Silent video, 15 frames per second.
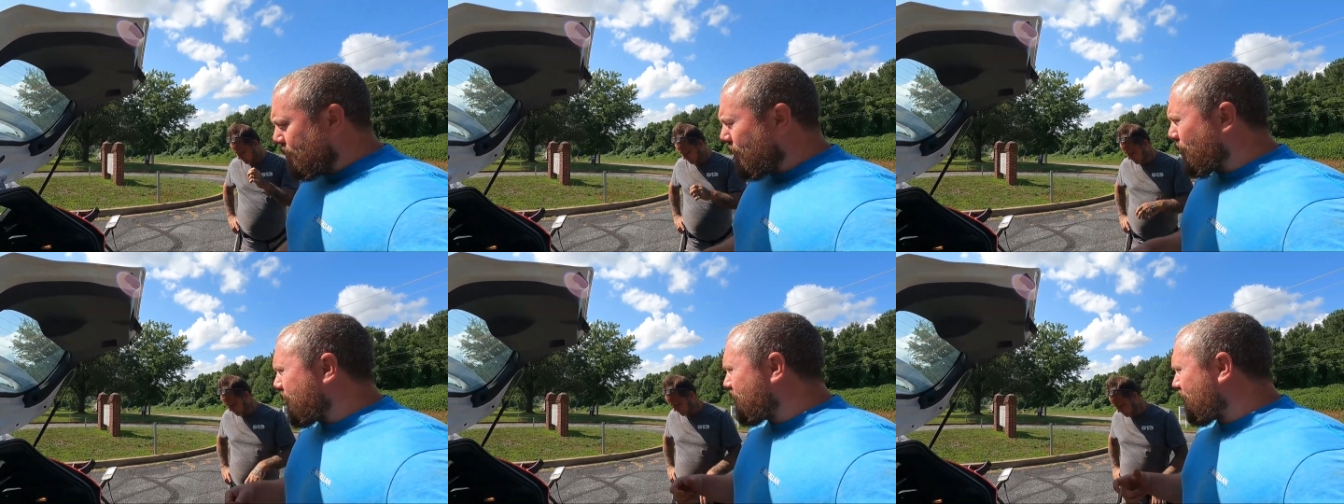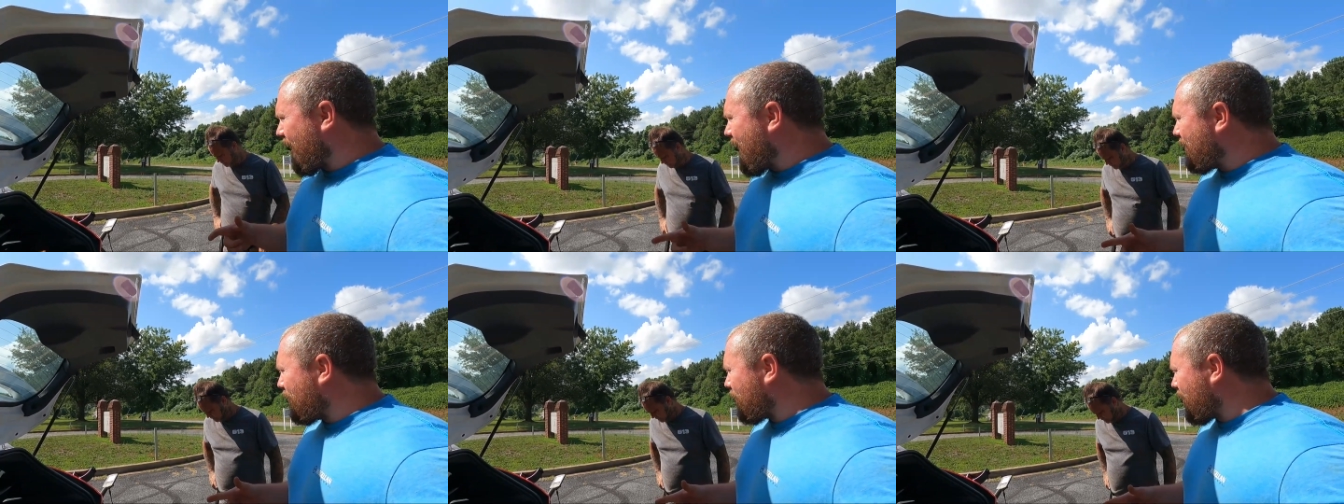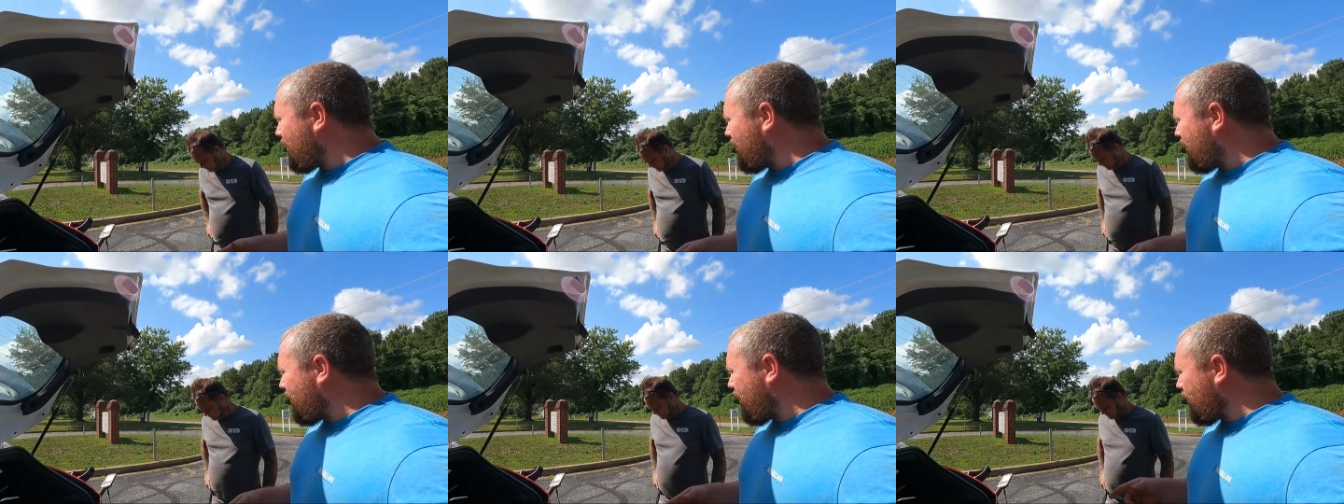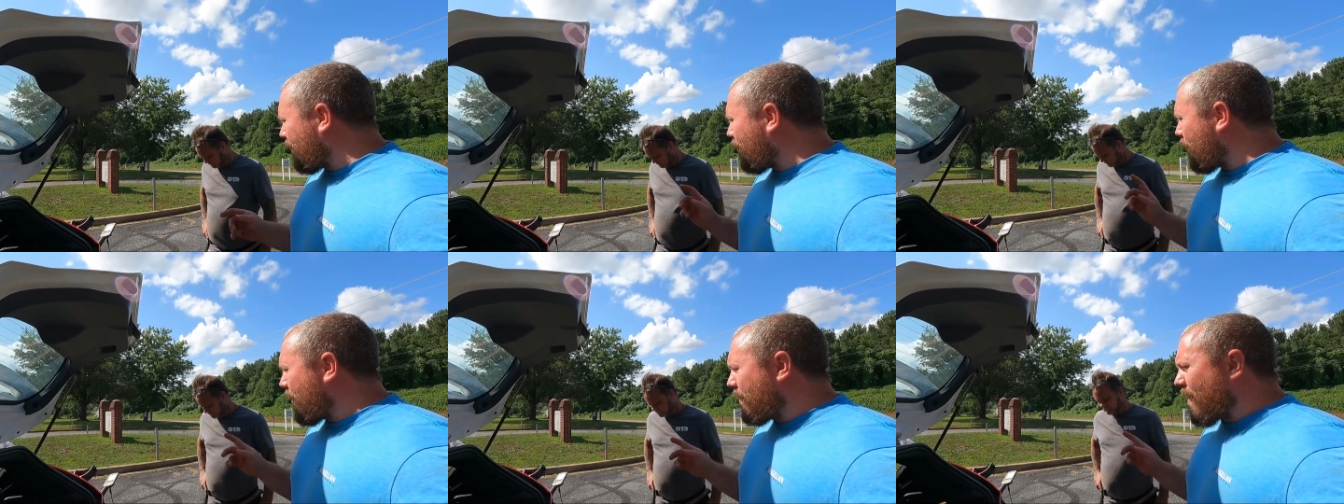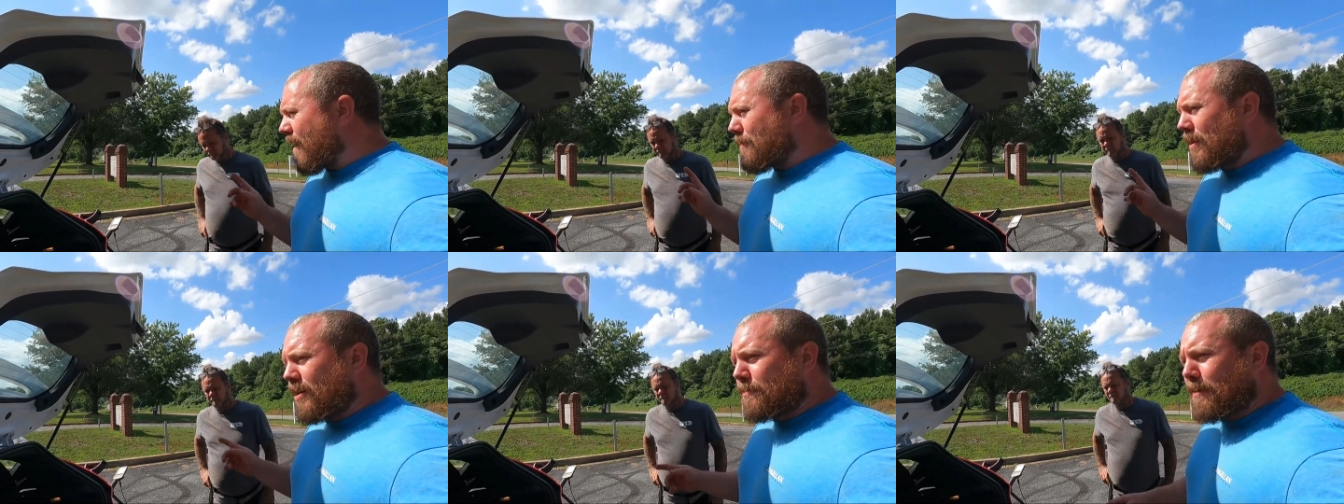But we traveled another
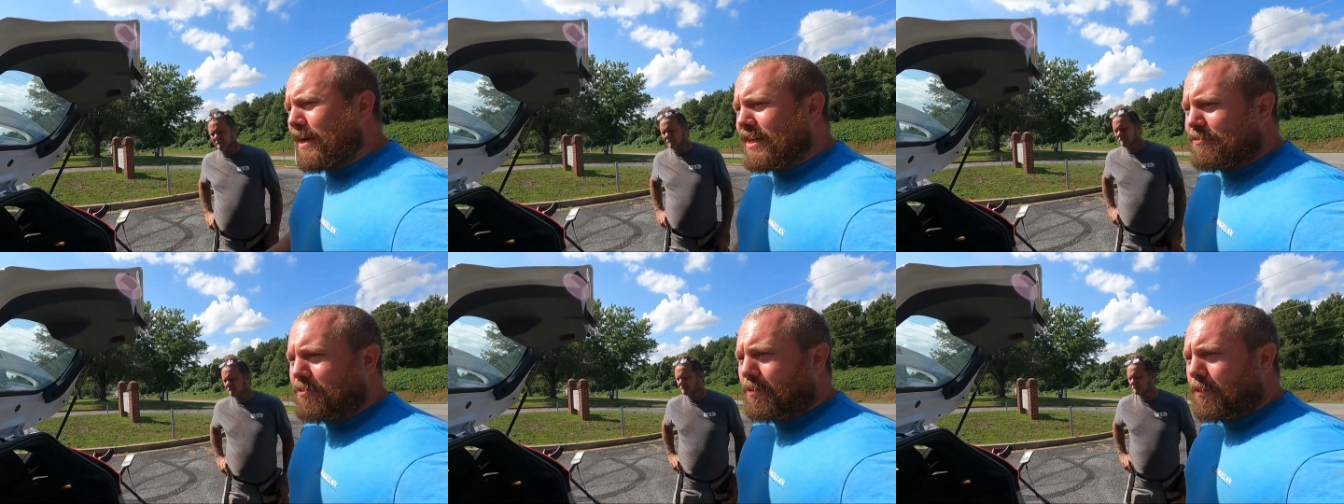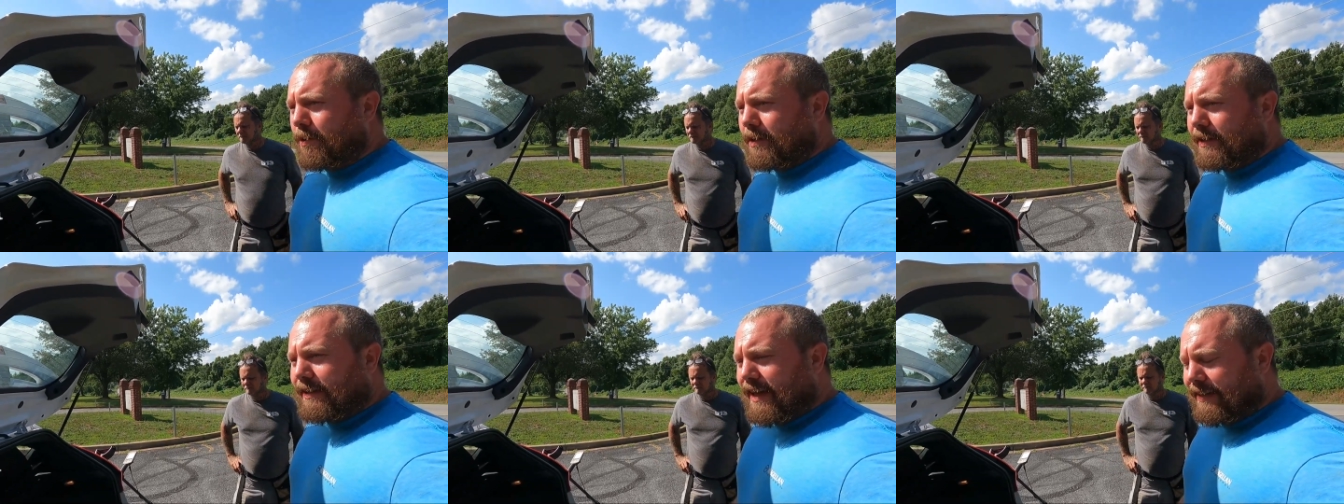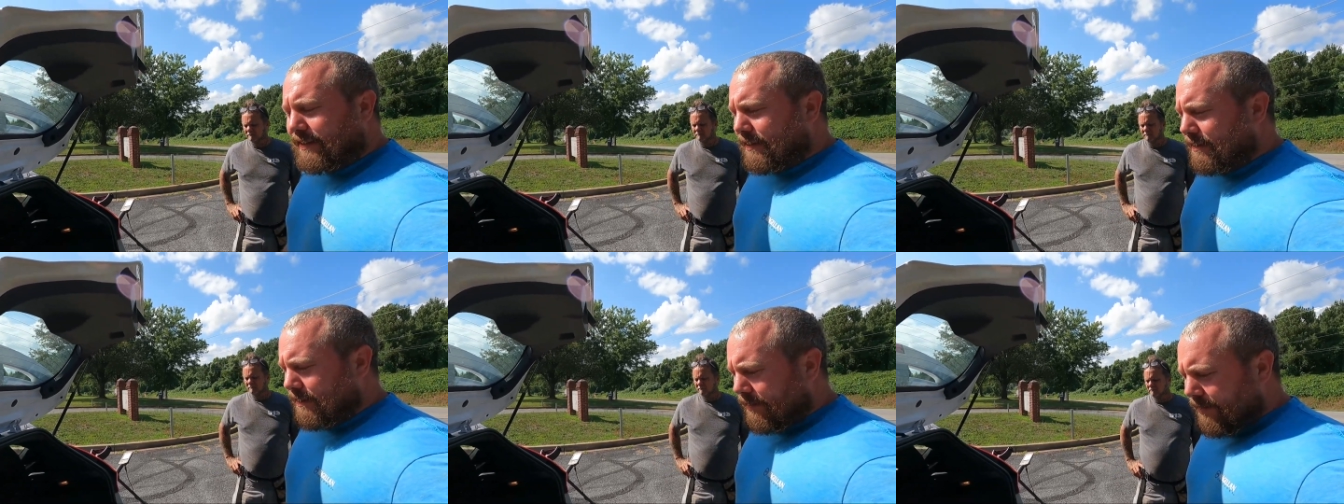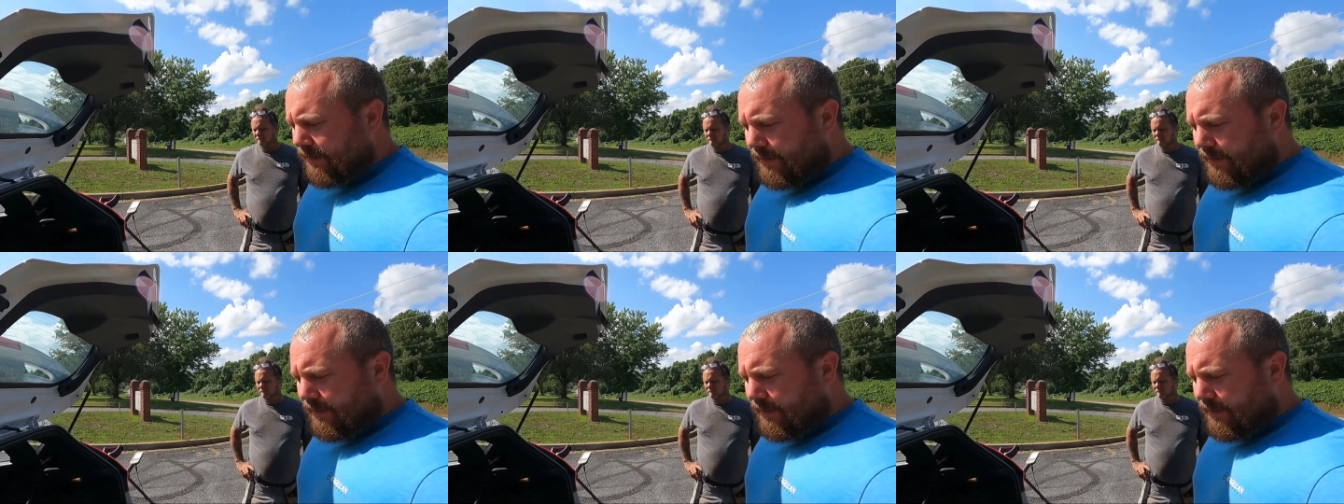45 minutes past where we were detecting